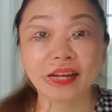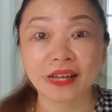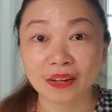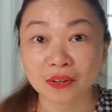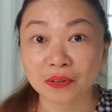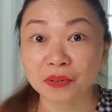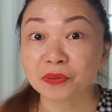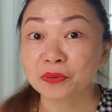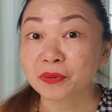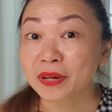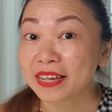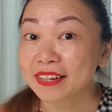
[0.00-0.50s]

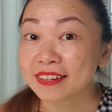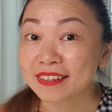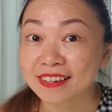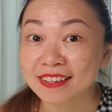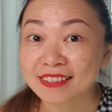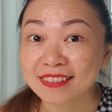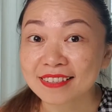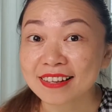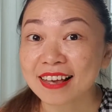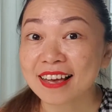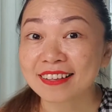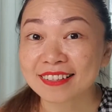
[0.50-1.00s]
Oh, and
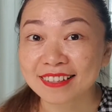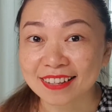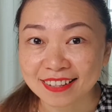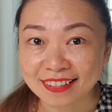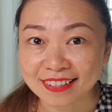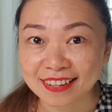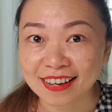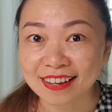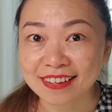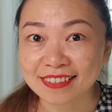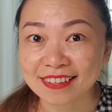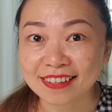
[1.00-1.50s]
these
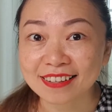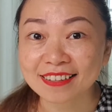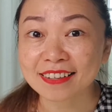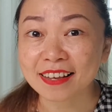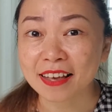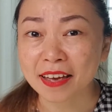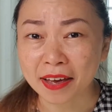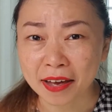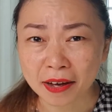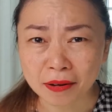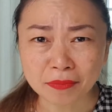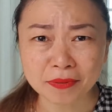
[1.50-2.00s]
exercises
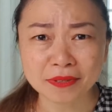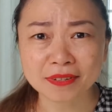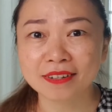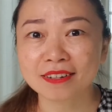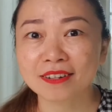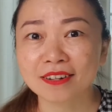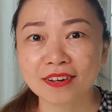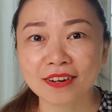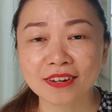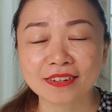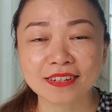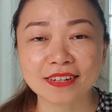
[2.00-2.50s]
helps a
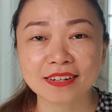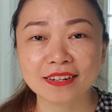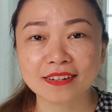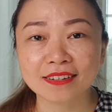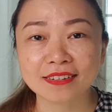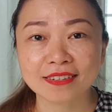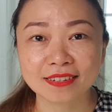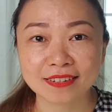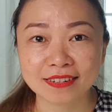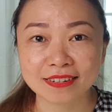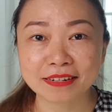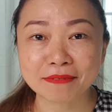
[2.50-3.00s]
lot in
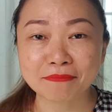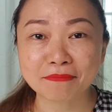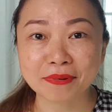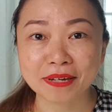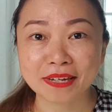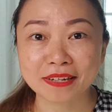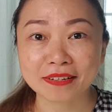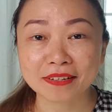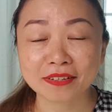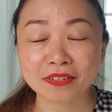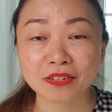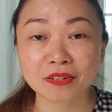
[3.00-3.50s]

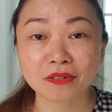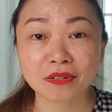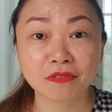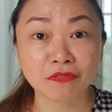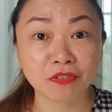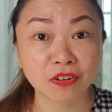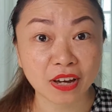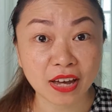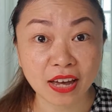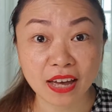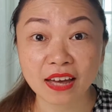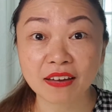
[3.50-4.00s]
sleeping. So if
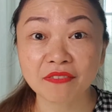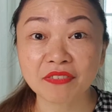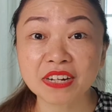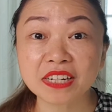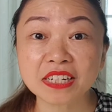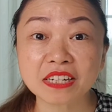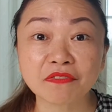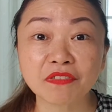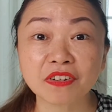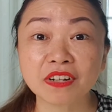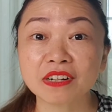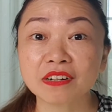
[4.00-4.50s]
you're having
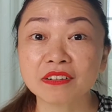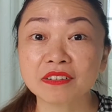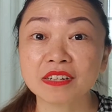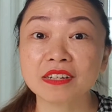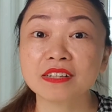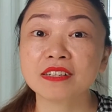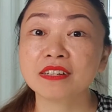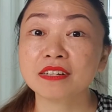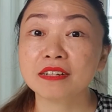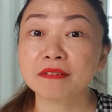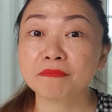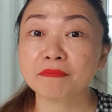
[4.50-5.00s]
difficulty
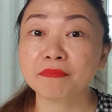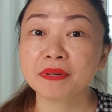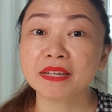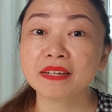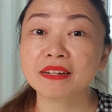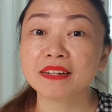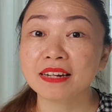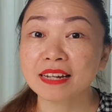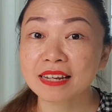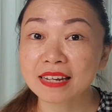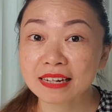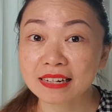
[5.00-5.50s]

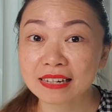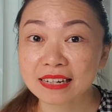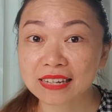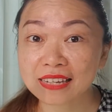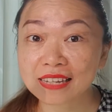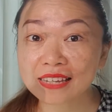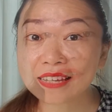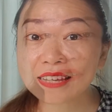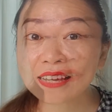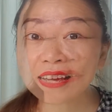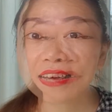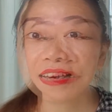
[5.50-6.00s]
sleeping
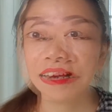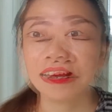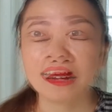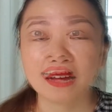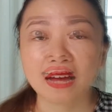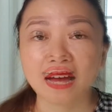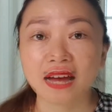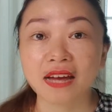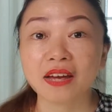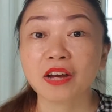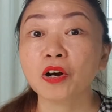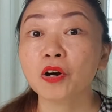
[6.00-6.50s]
lately,
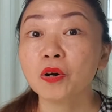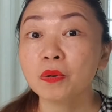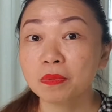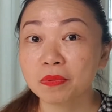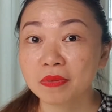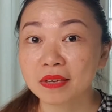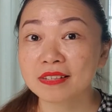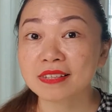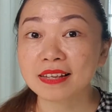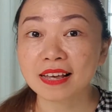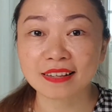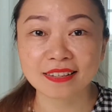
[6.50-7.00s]
I hope
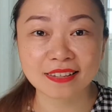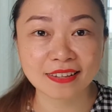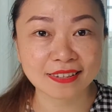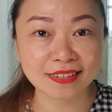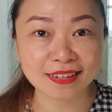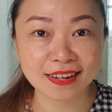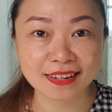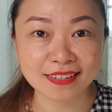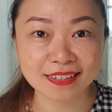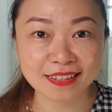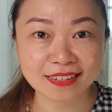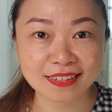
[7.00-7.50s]
these
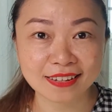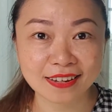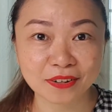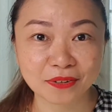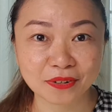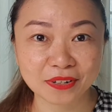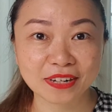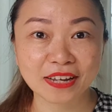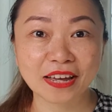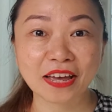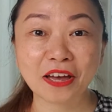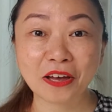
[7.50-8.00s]
exercises are
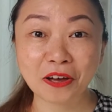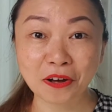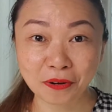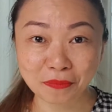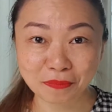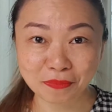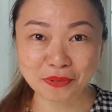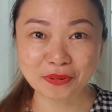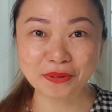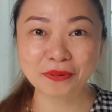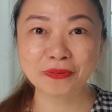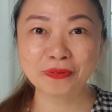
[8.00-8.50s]
going to
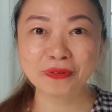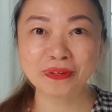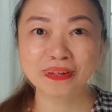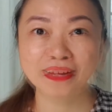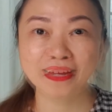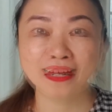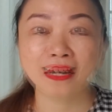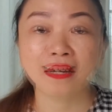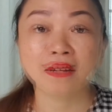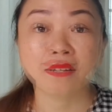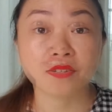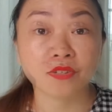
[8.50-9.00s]
help you.
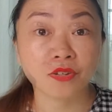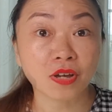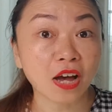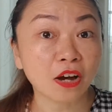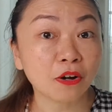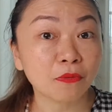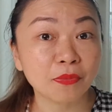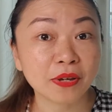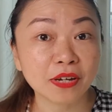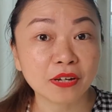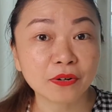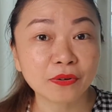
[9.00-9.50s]
So
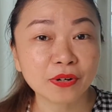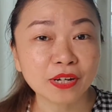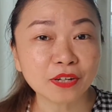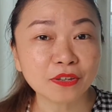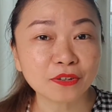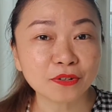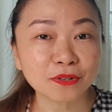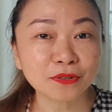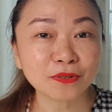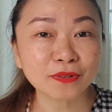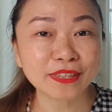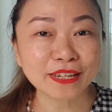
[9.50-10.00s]
I'll be going
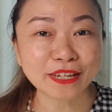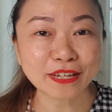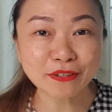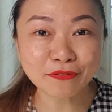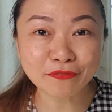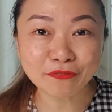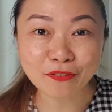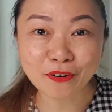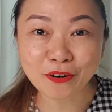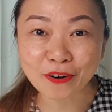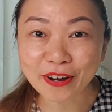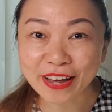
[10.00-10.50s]
through these
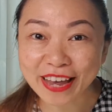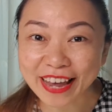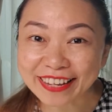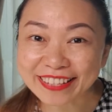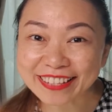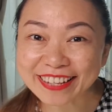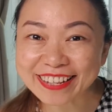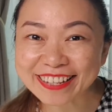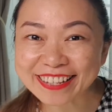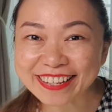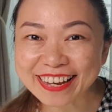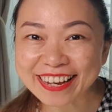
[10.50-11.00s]
4
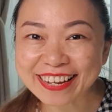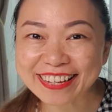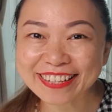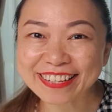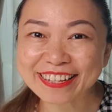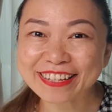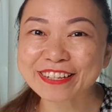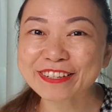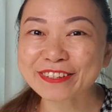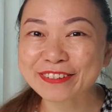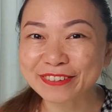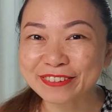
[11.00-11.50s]

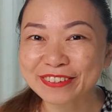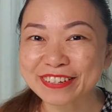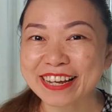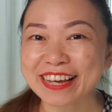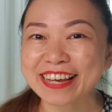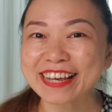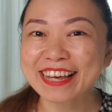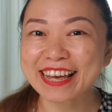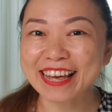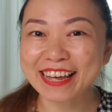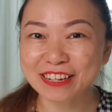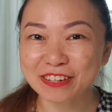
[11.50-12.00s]
exercises
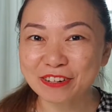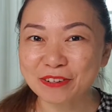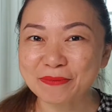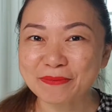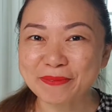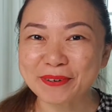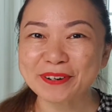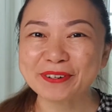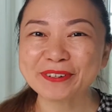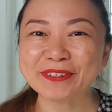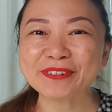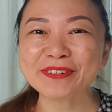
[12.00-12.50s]
today and
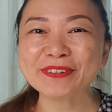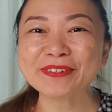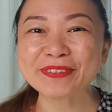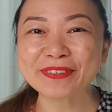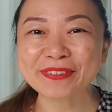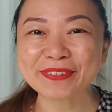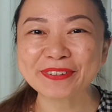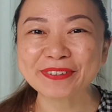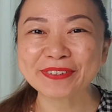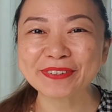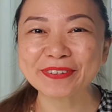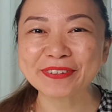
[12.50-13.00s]
tomorrow,
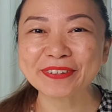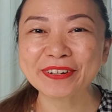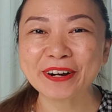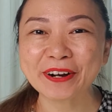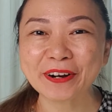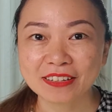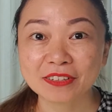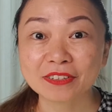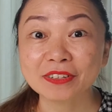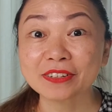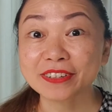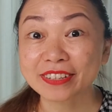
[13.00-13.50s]

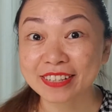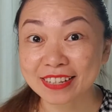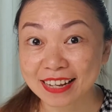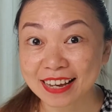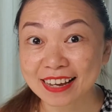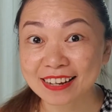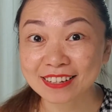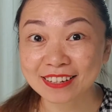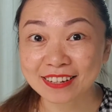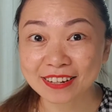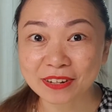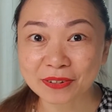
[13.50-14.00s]
so
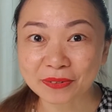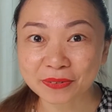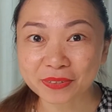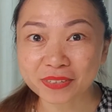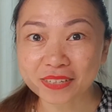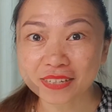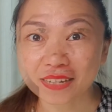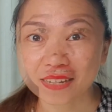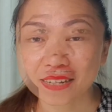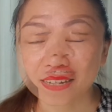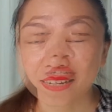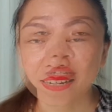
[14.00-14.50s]
stay
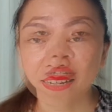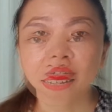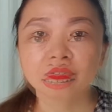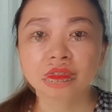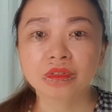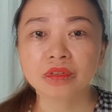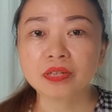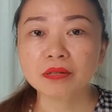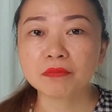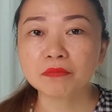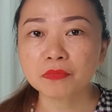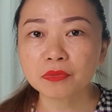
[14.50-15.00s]
tuned.
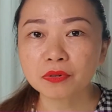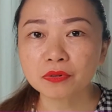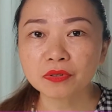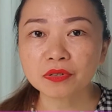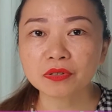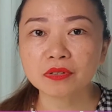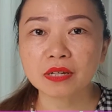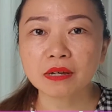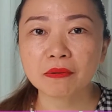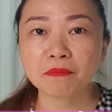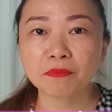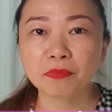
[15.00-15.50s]
So the
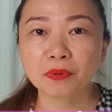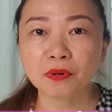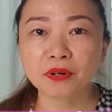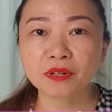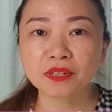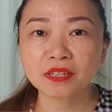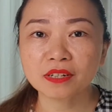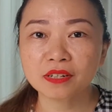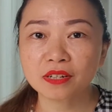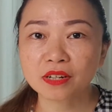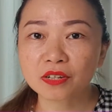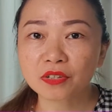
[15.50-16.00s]
most
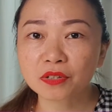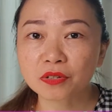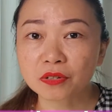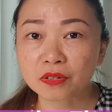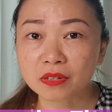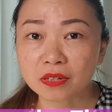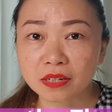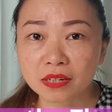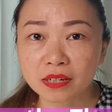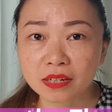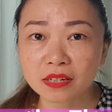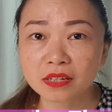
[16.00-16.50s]
important is to
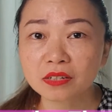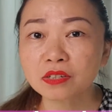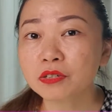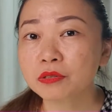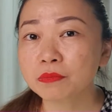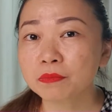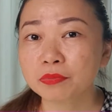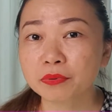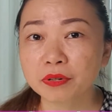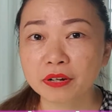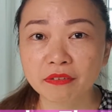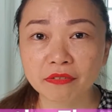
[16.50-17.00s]
learn to
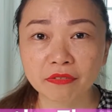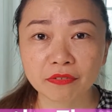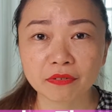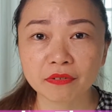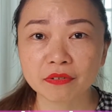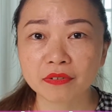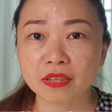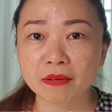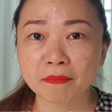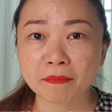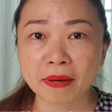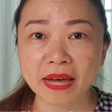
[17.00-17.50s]
breathe through
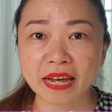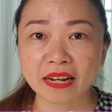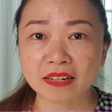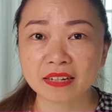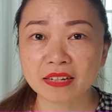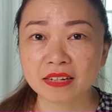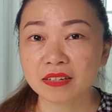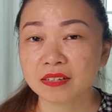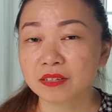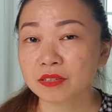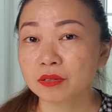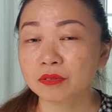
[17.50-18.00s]
the
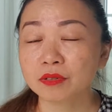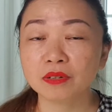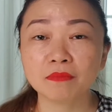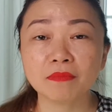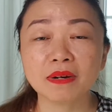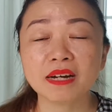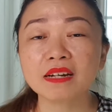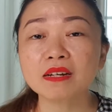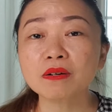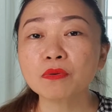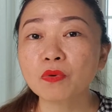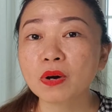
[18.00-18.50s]
belly. So no
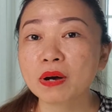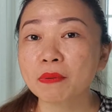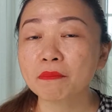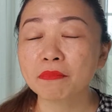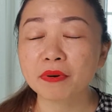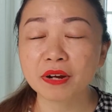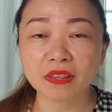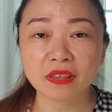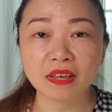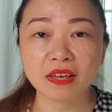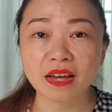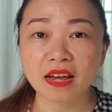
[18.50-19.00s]
matter what
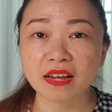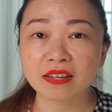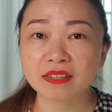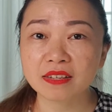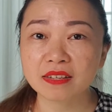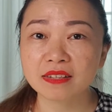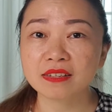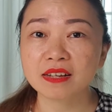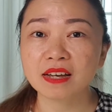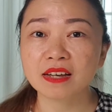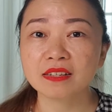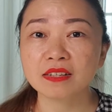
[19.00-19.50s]
breathing
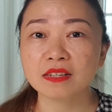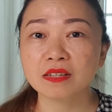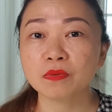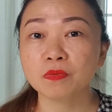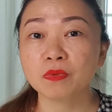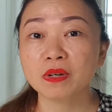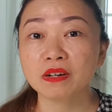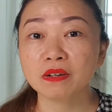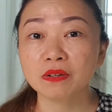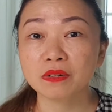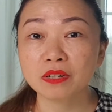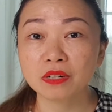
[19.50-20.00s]
exercises
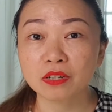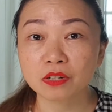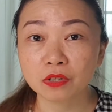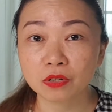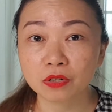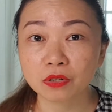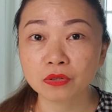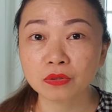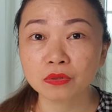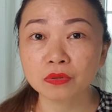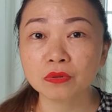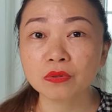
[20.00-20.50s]
we are going to
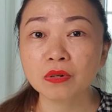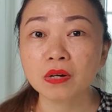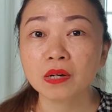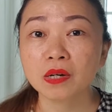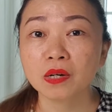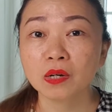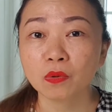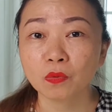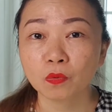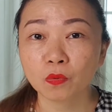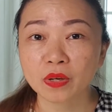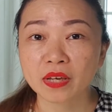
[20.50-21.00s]
do,
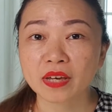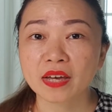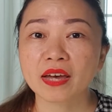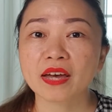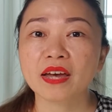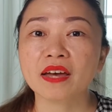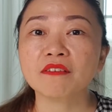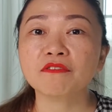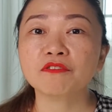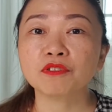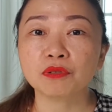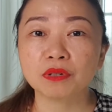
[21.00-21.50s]
we
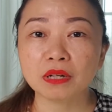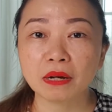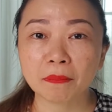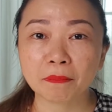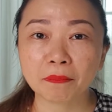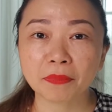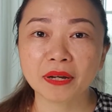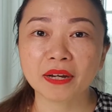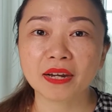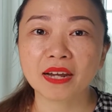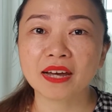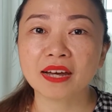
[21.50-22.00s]
have to
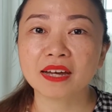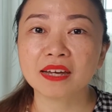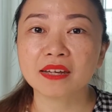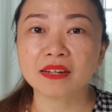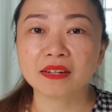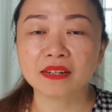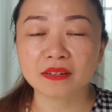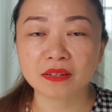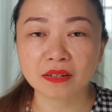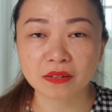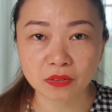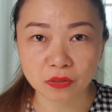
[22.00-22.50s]
apply
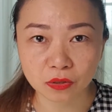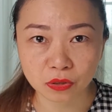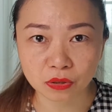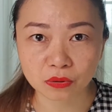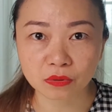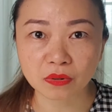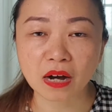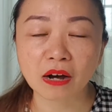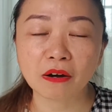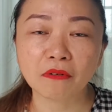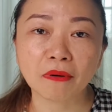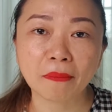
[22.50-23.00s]
it
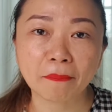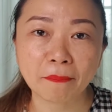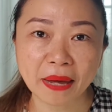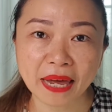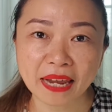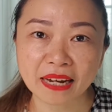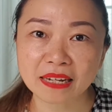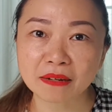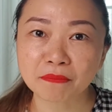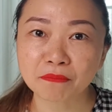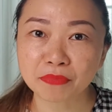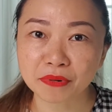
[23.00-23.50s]
to our
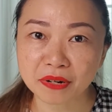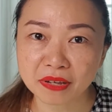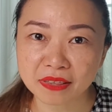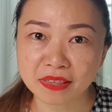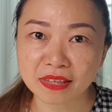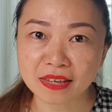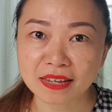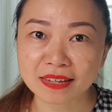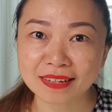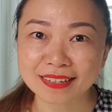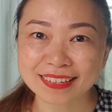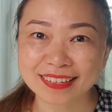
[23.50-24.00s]
belly
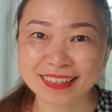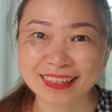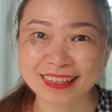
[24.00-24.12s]
breathing.